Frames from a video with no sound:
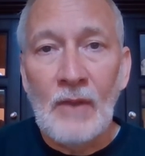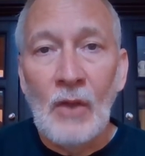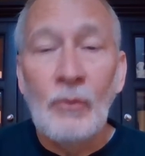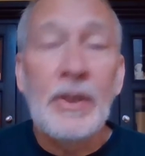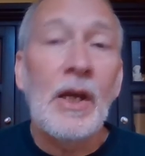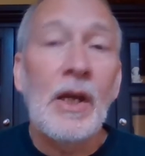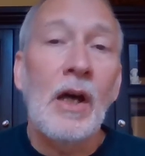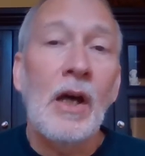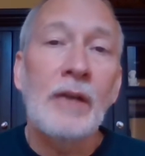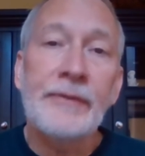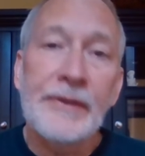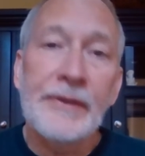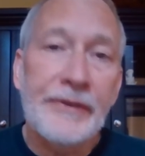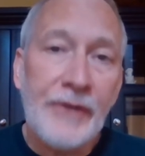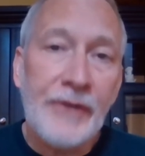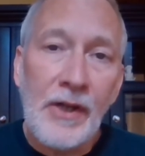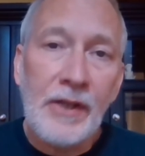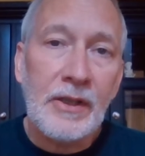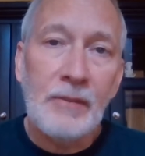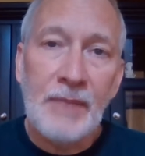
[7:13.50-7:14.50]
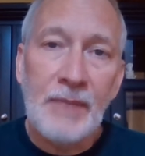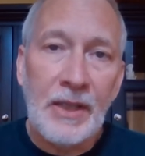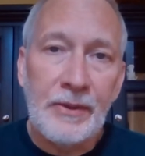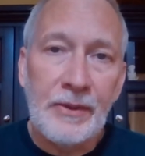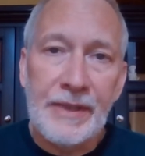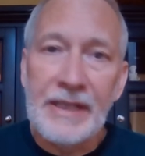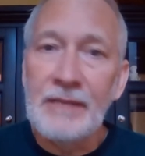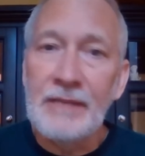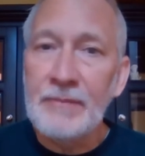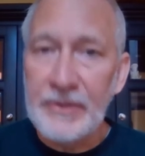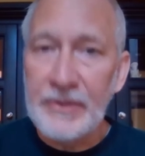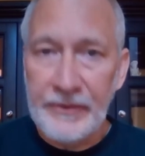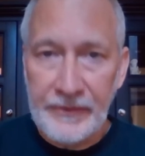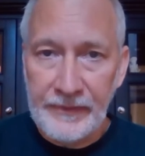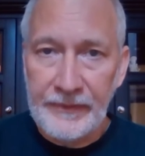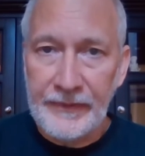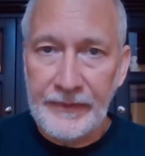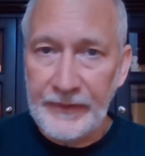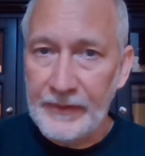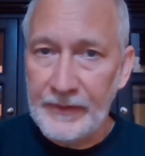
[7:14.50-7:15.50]
We often talk about
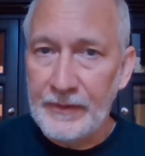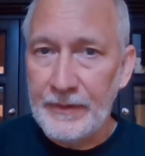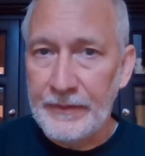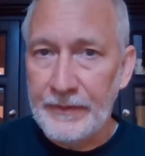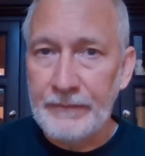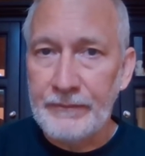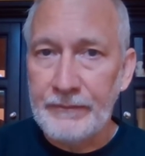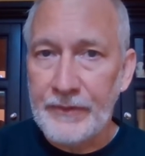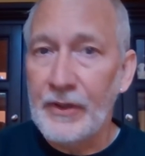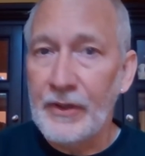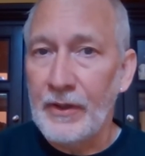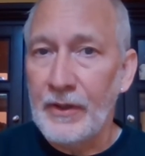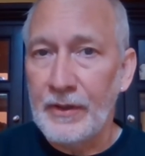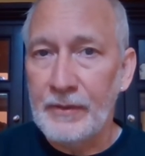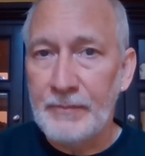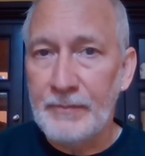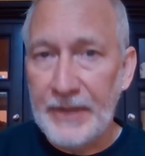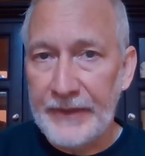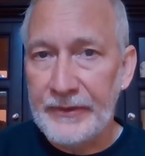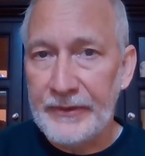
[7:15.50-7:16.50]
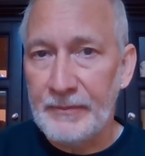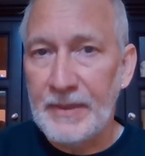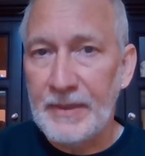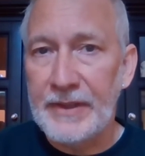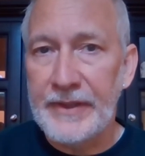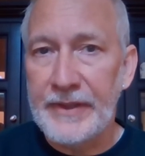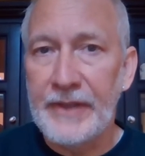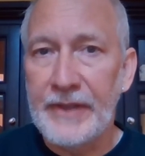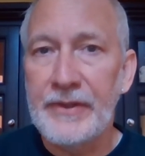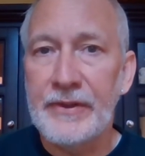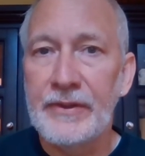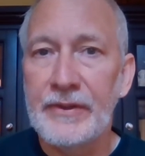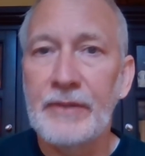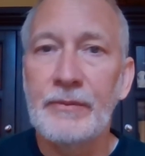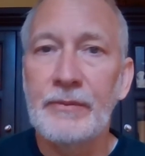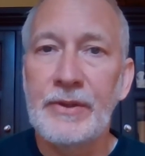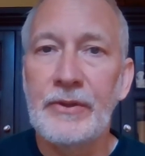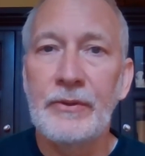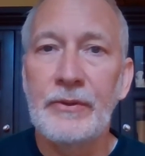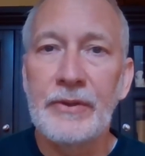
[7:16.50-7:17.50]
images in our Qigong-based meditation that
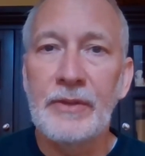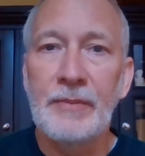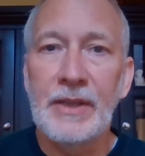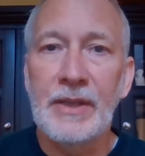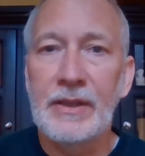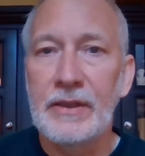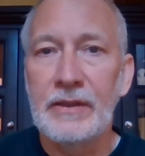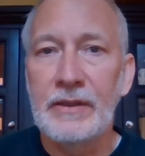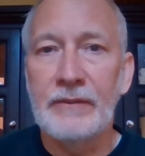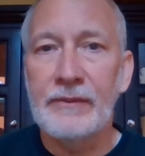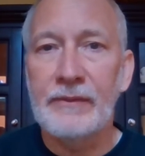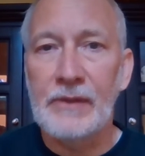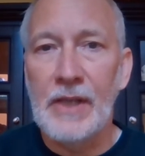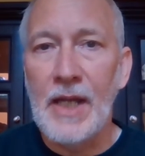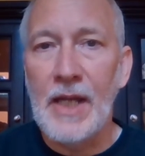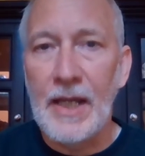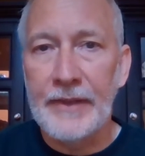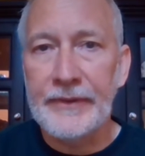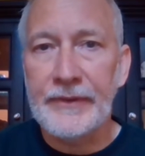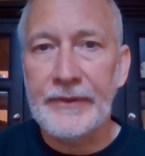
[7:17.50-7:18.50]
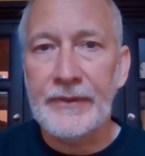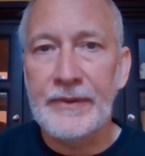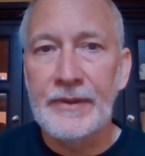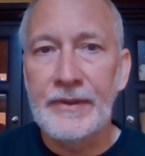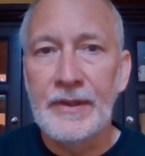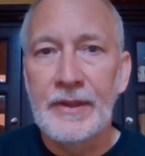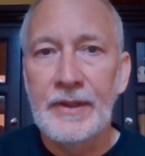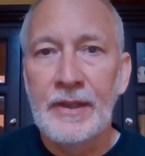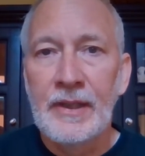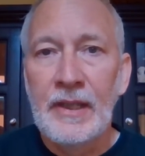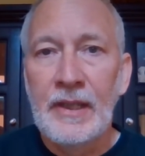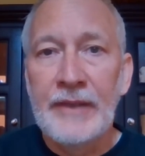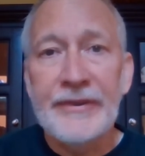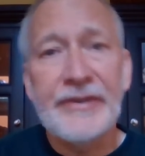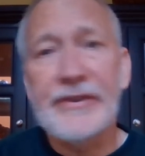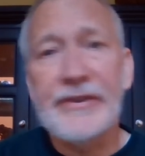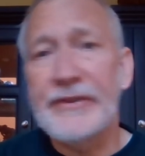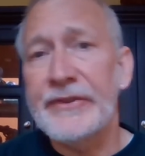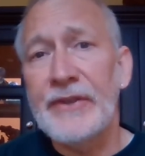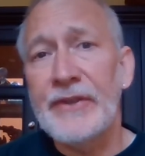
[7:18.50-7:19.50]
we do at the beginning of class,
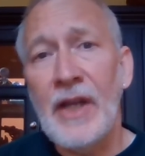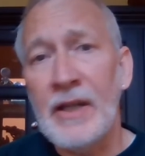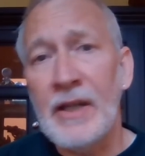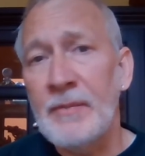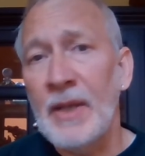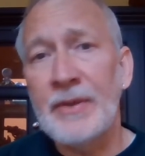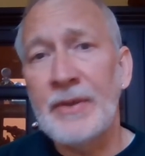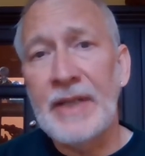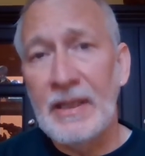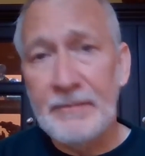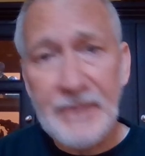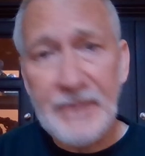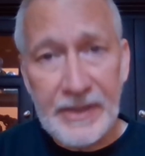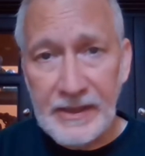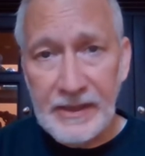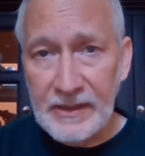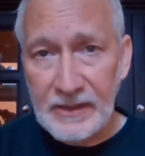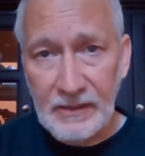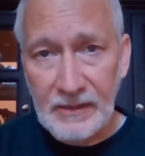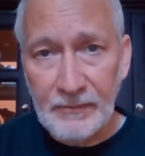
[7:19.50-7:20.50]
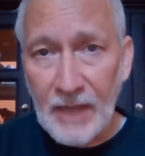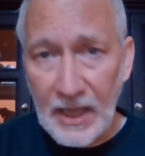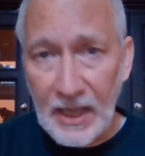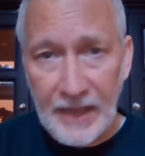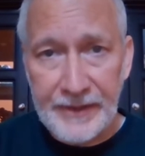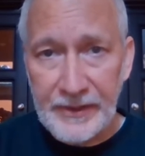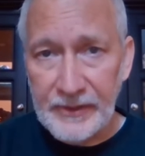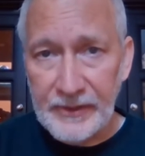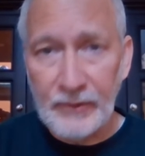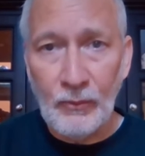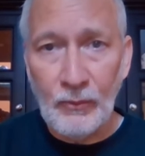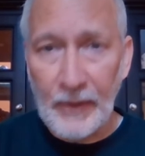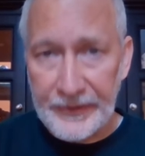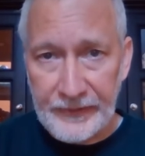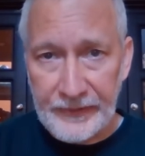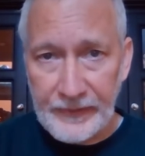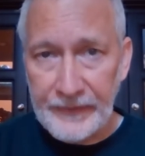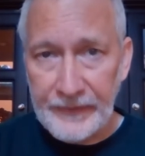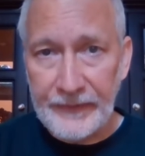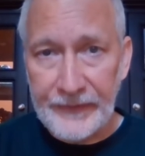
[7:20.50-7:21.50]
since it's not about emptying the mind in a
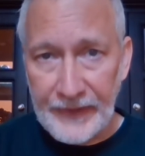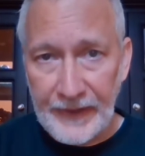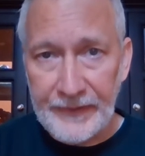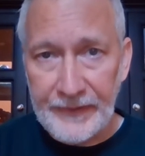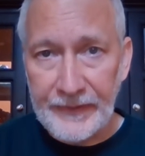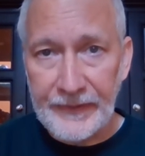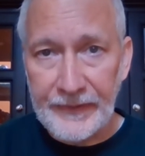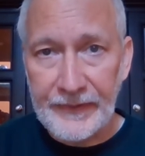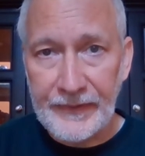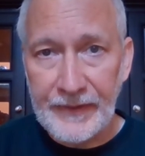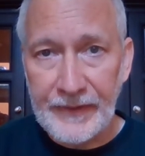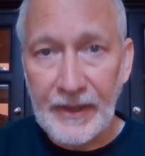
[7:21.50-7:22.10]
Western sense.